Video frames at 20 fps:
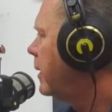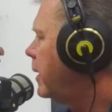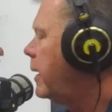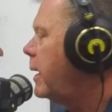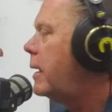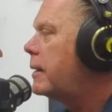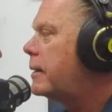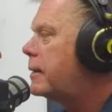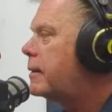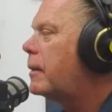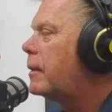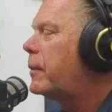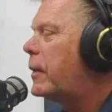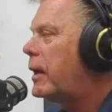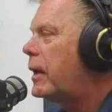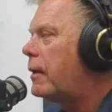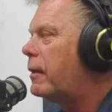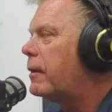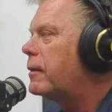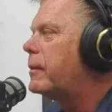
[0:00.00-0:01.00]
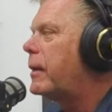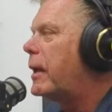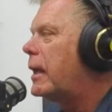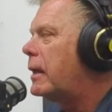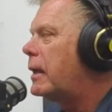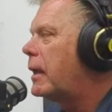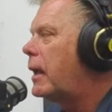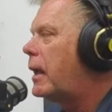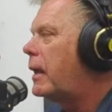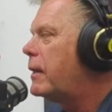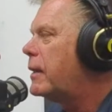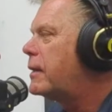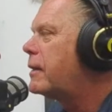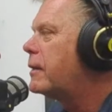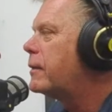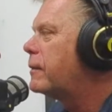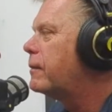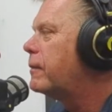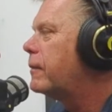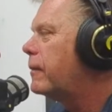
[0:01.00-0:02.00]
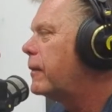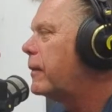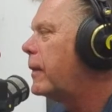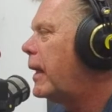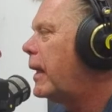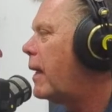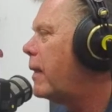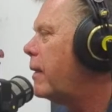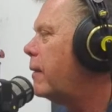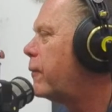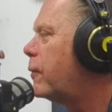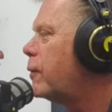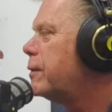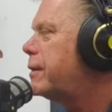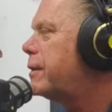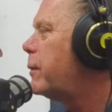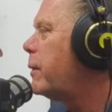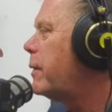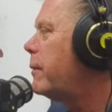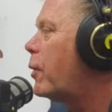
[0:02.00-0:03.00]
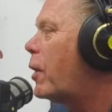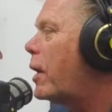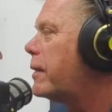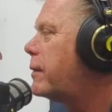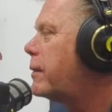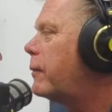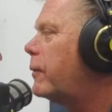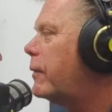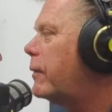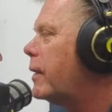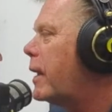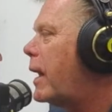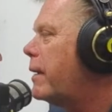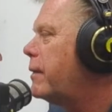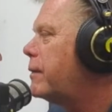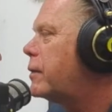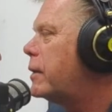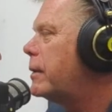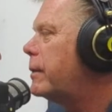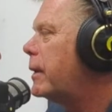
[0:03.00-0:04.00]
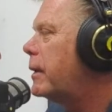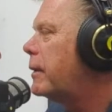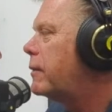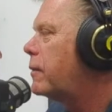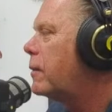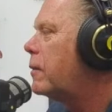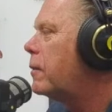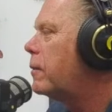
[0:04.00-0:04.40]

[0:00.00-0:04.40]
Yeah, it's something else, man. And this is the first year we live streamed it. So